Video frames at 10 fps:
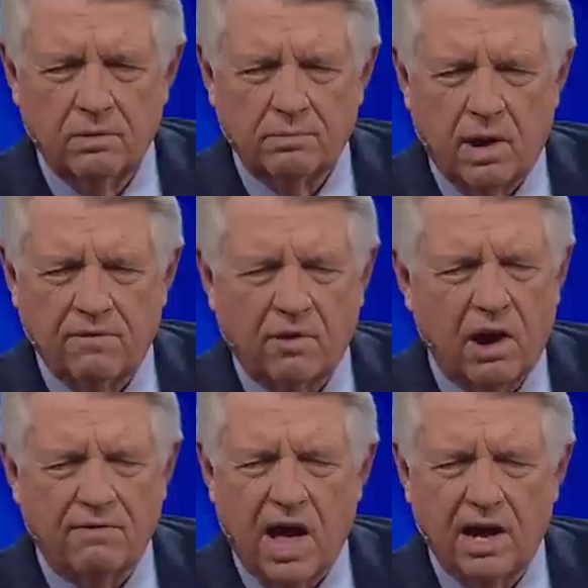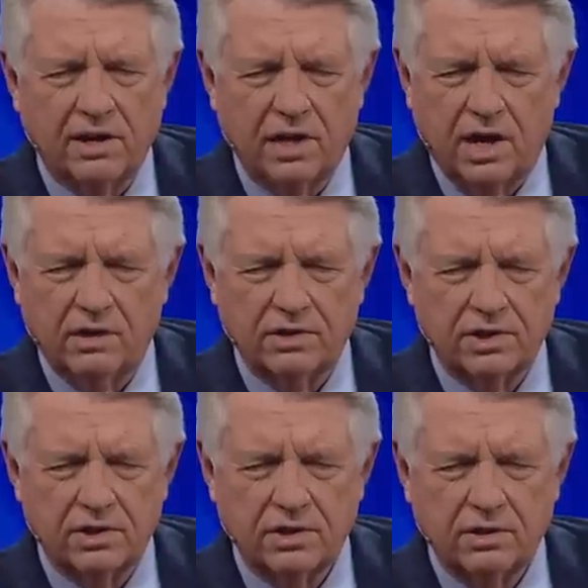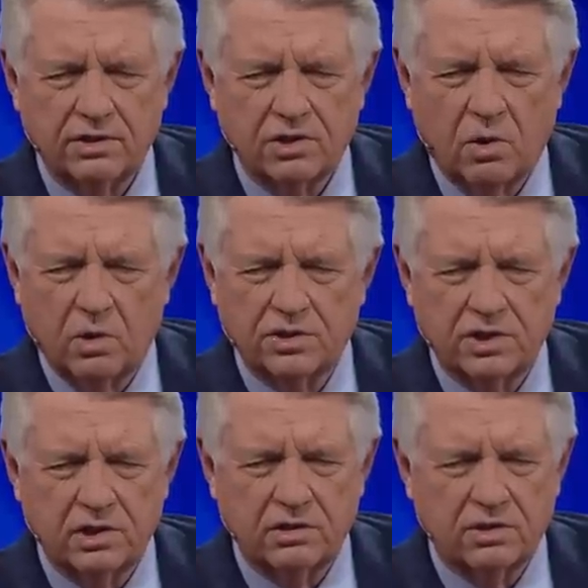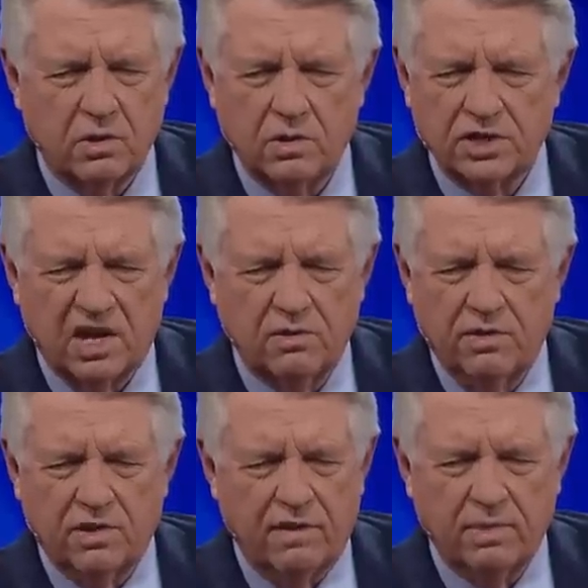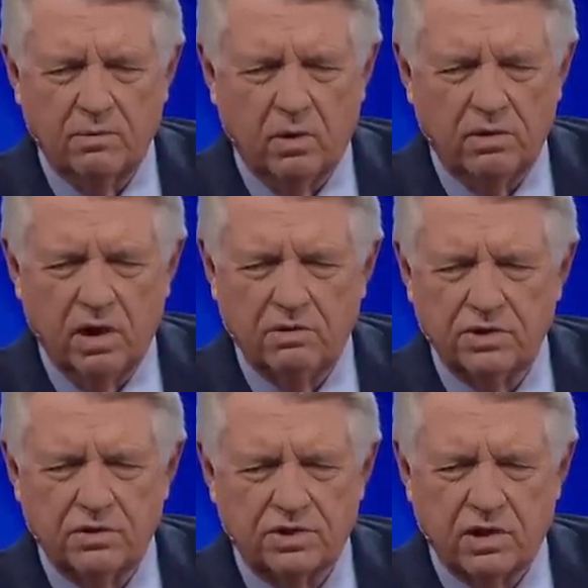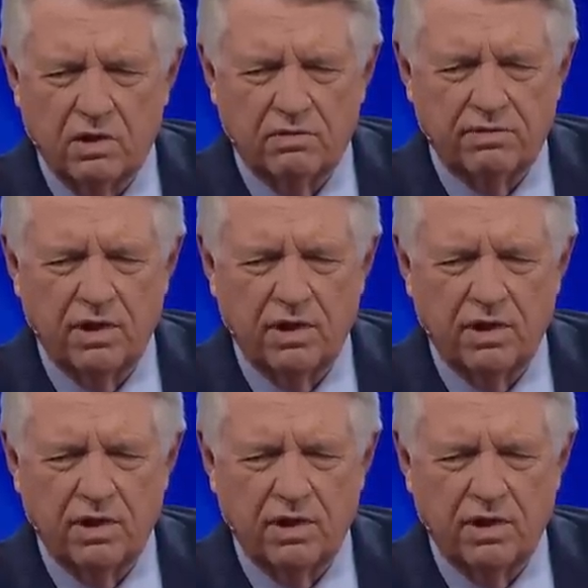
Pray for our volunteers, scores and scores, hundreds of them, Lord, those who serve